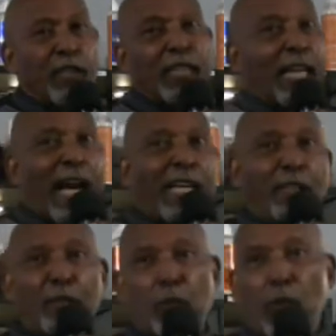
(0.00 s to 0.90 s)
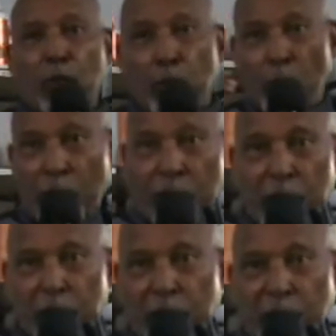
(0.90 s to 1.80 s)
deny it if you want with
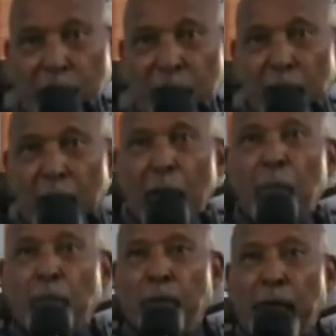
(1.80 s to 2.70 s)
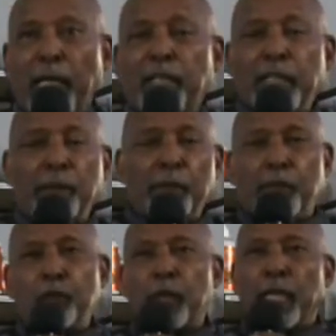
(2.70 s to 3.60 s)
words, but reality
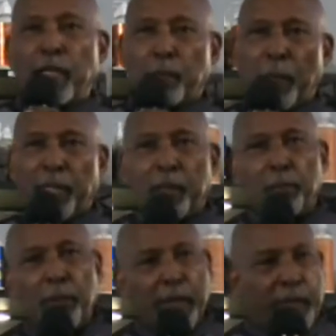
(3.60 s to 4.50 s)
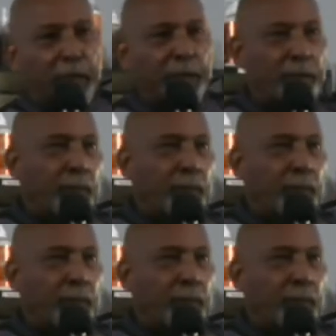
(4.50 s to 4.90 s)
puts you in that space and place.